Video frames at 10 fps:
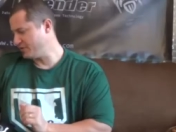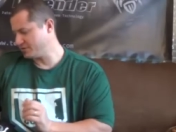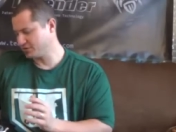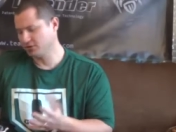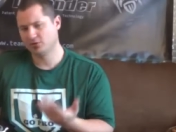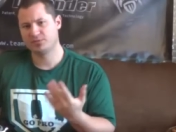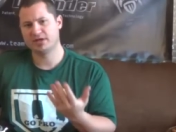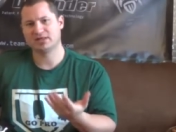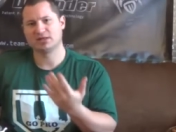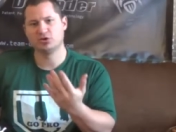it's a little
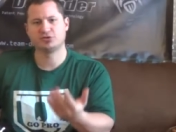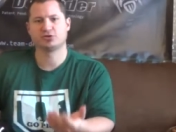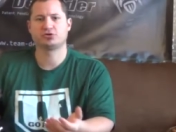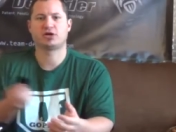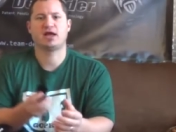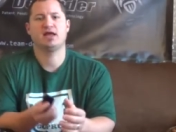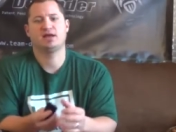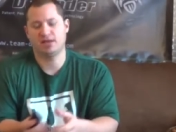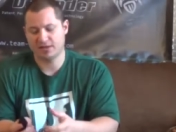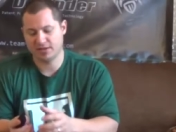bit loose on your
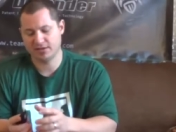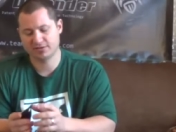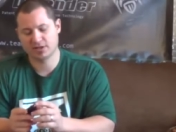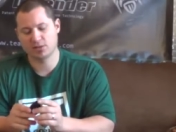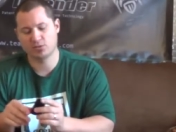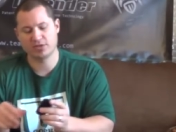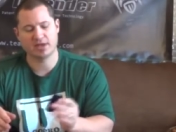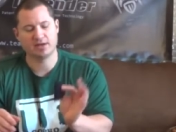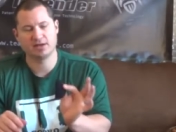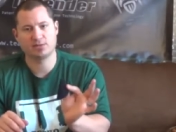hand, it does come with
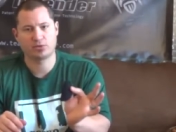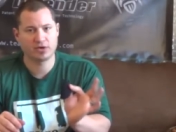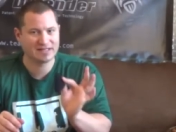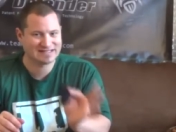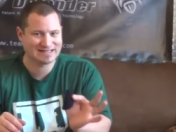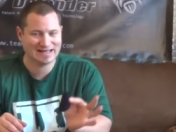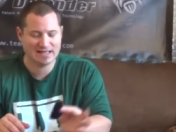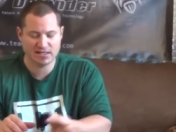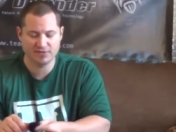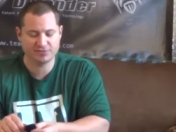that neoprene
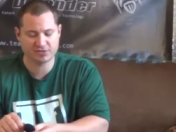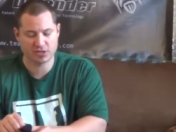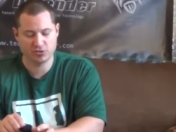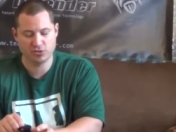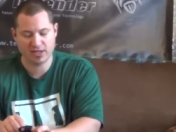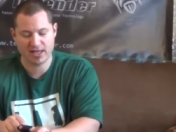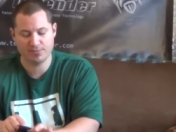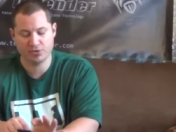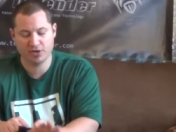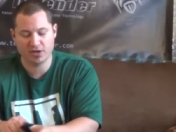sleeve, so you
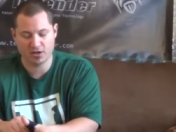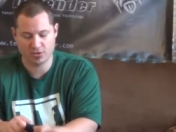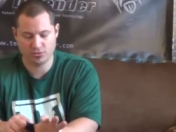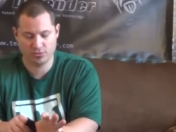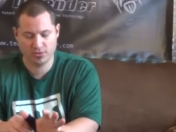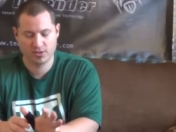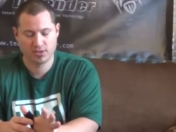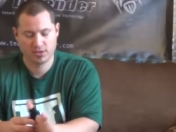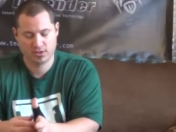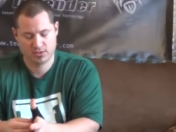can put it on
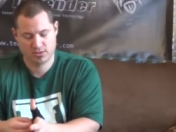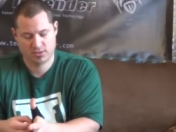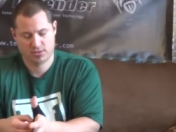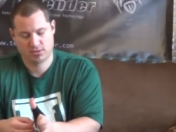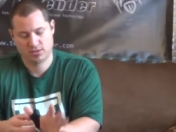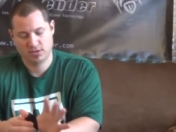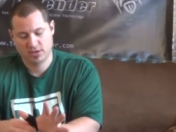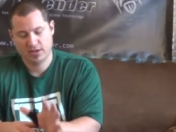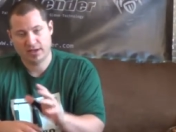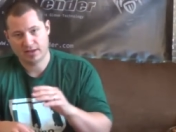
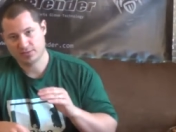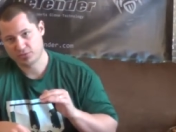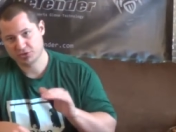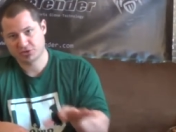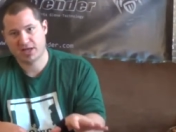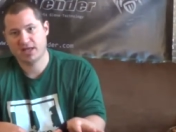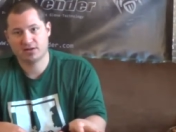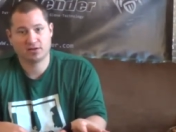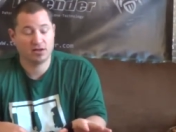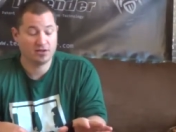and put your hand
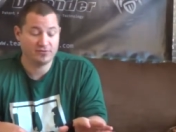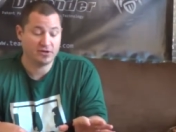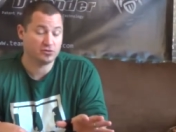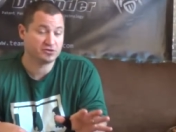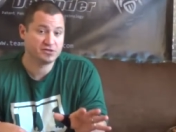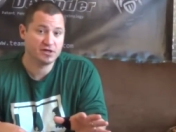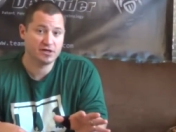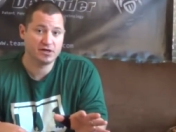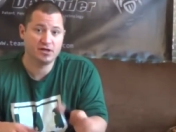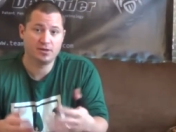in the glove and it'll
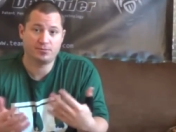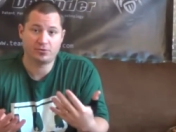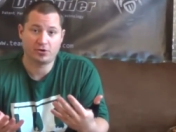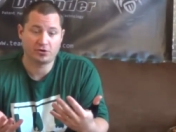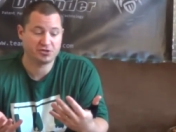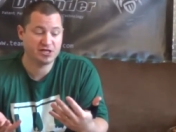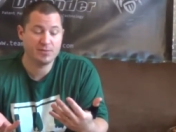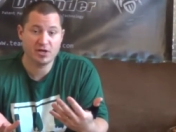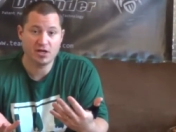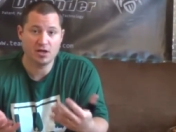snug it up or
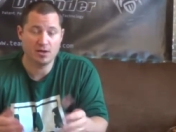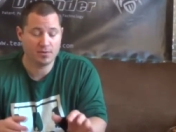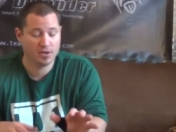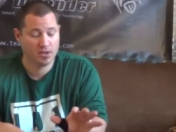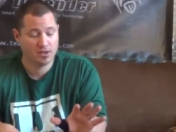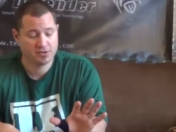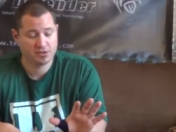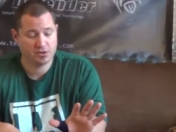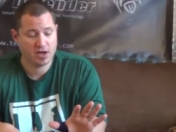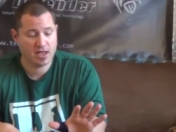shim it up
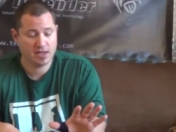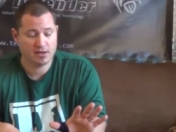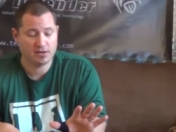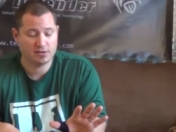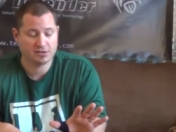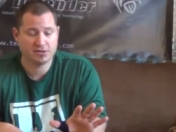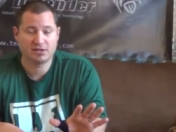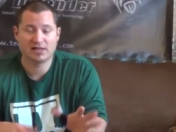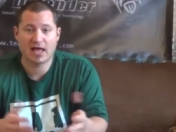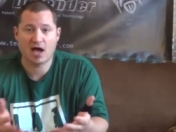to your hand, and it
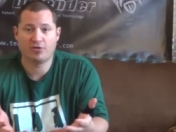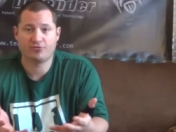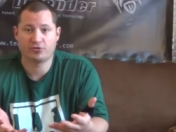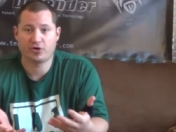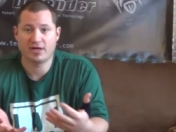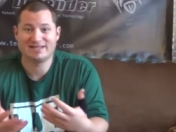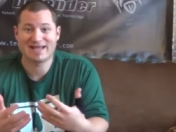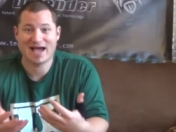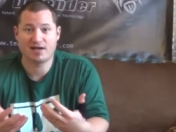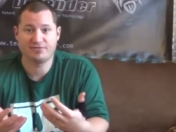should allow for a
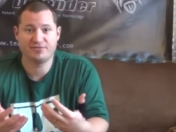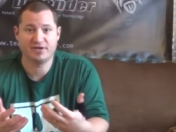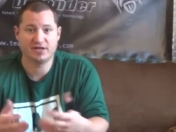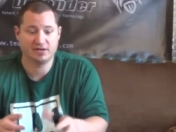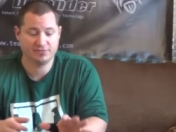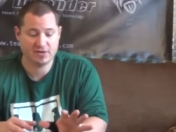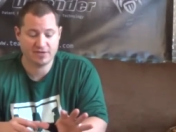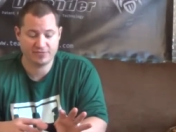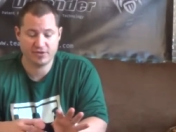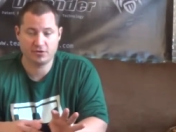tight fit if you
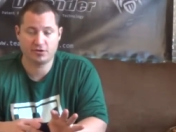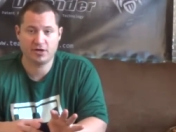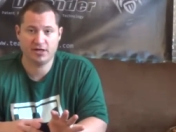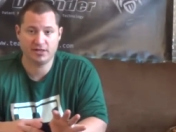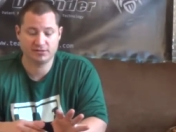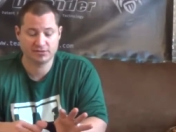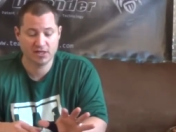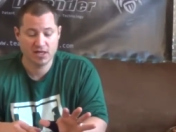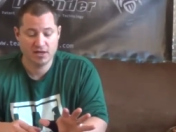have thinner hands.